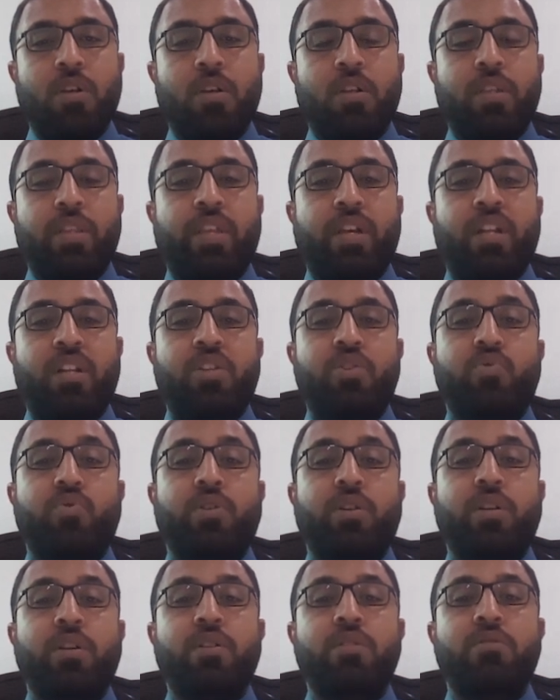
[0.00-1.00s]
Then you
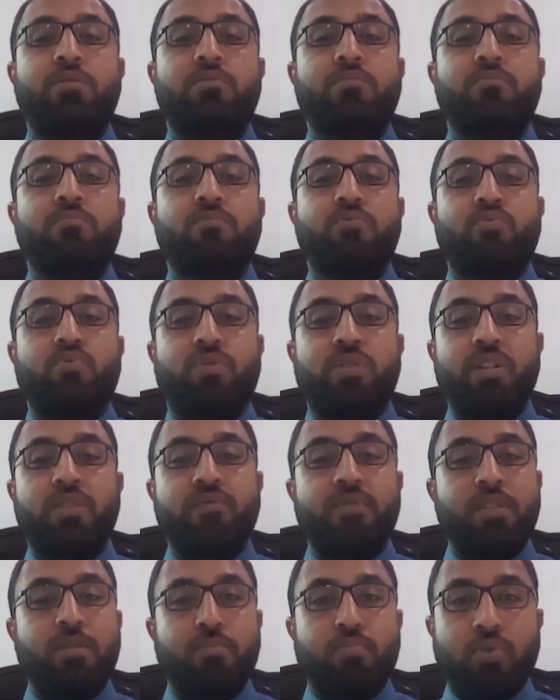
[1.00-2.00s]
need to sit
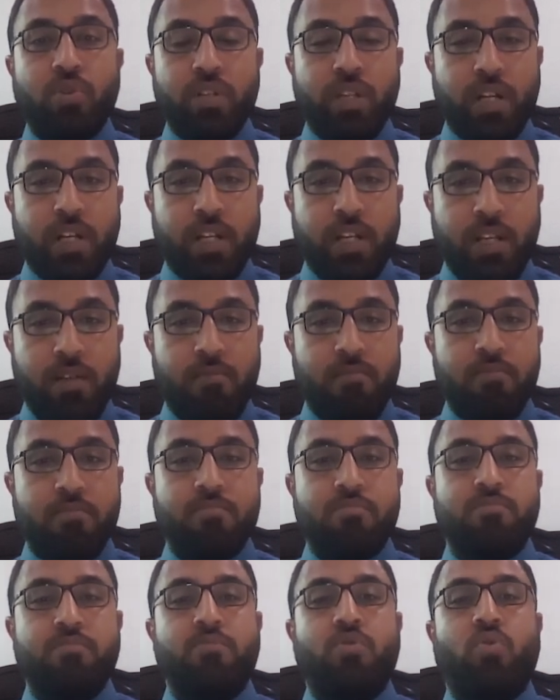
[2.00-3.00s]
with the project
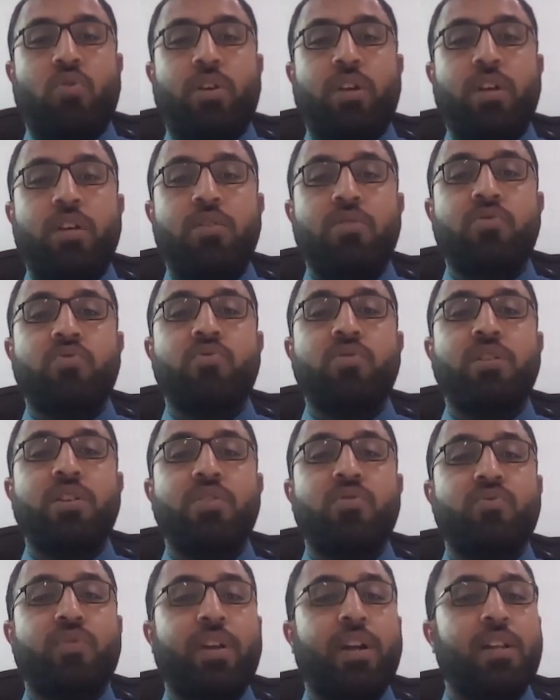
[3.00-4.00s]
team. Okay, you
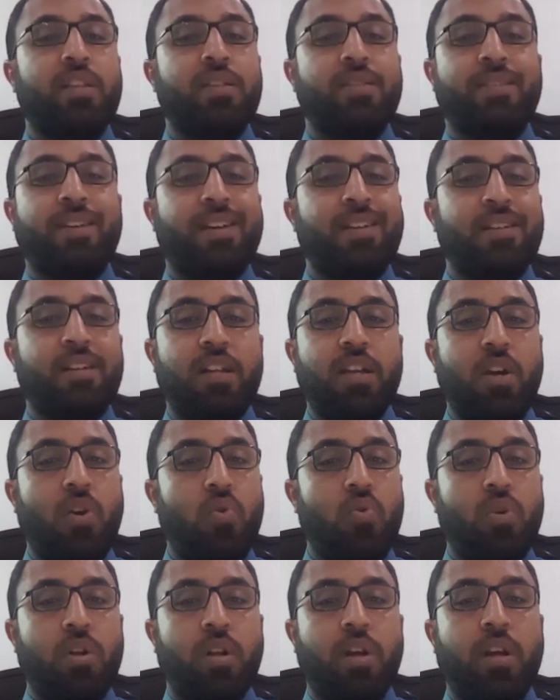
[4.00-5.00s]
need to get the site
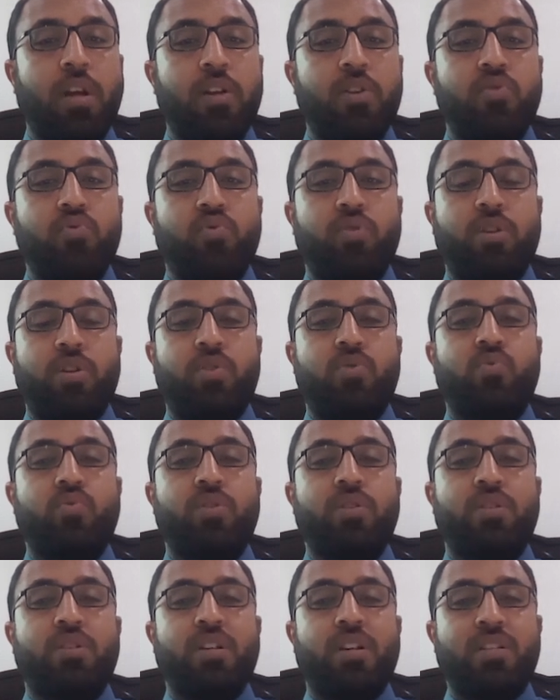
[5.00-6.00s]
layout and you need to
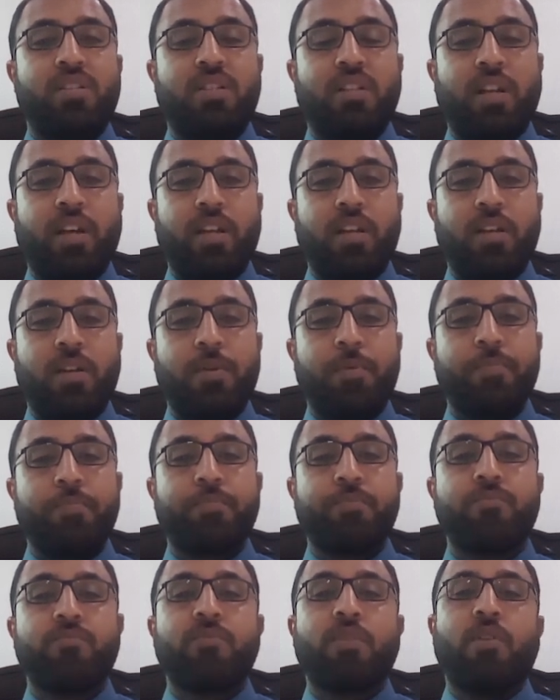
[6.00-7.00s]
discuss like
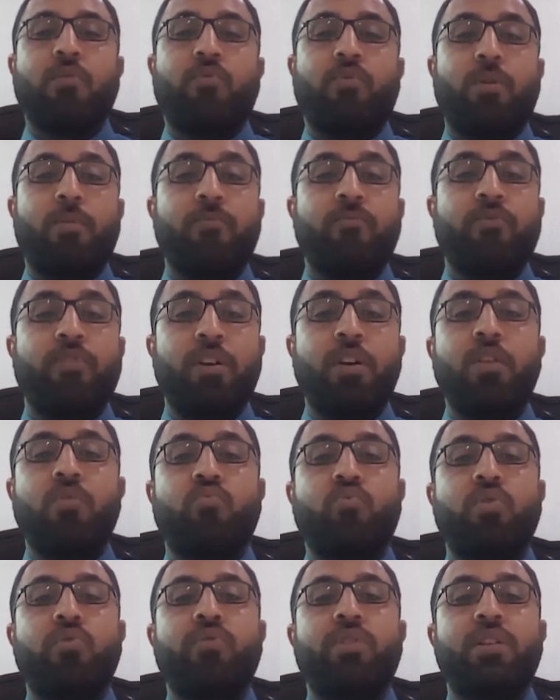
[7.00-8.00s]
from
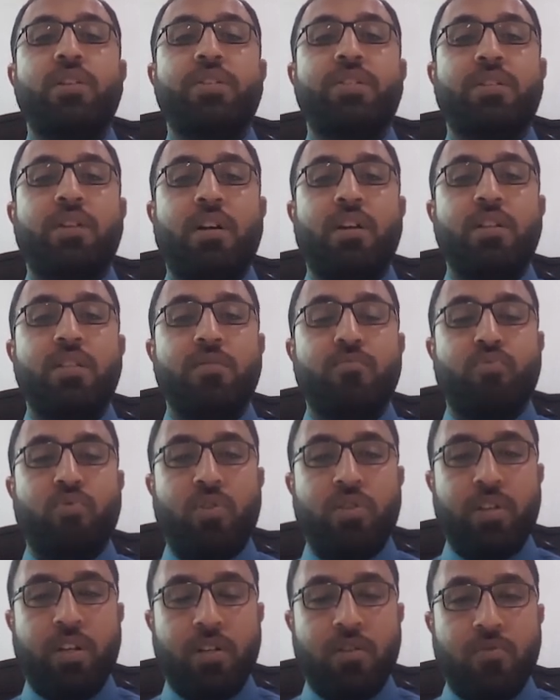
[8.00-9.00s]
where we will start the
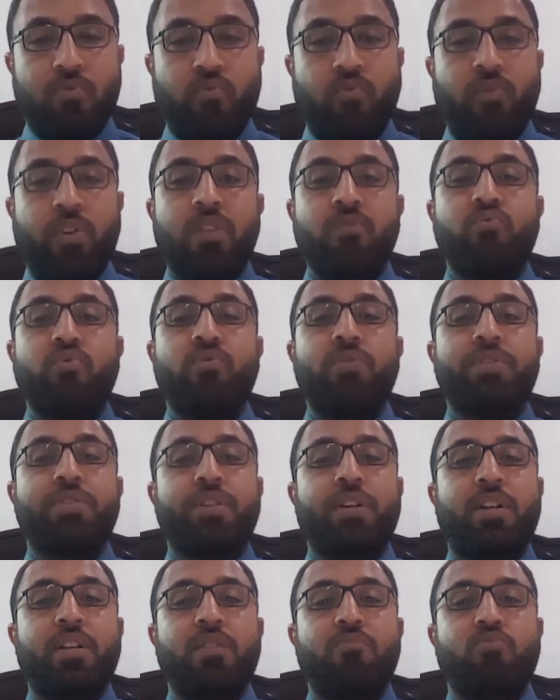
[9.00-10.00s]
project, when we will
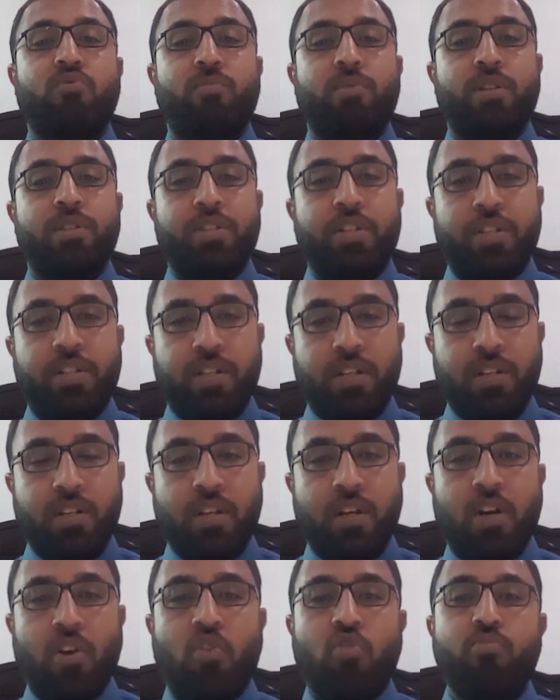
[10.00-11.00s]
start the
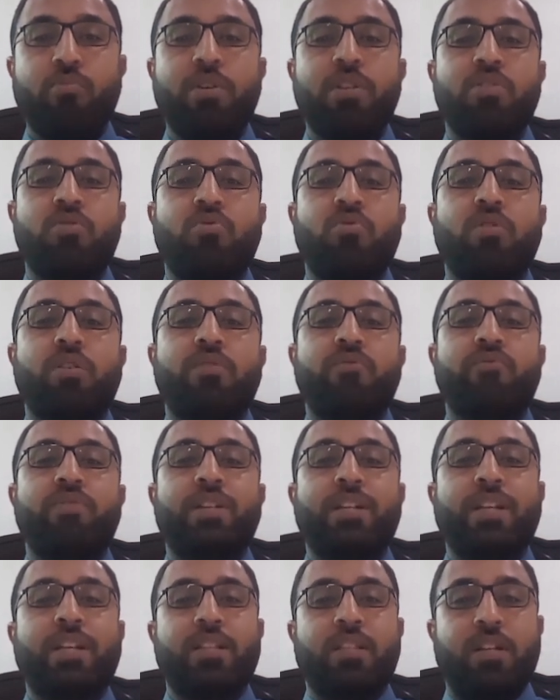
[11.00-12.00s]
mobilization, how much long it will
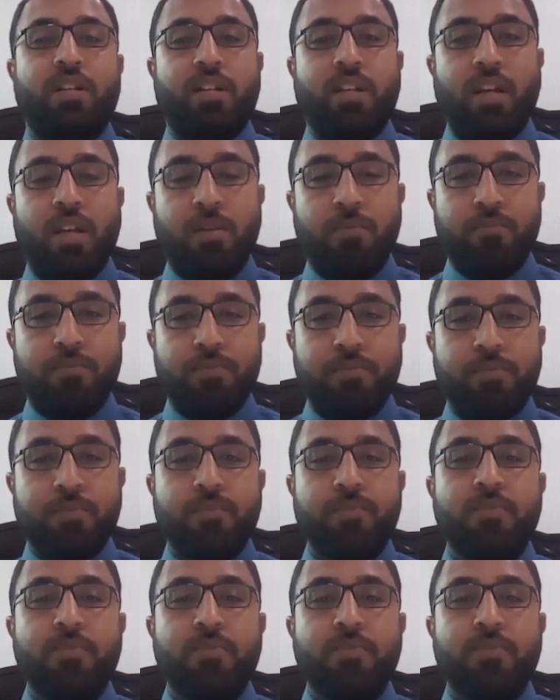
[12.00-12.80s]
take the time.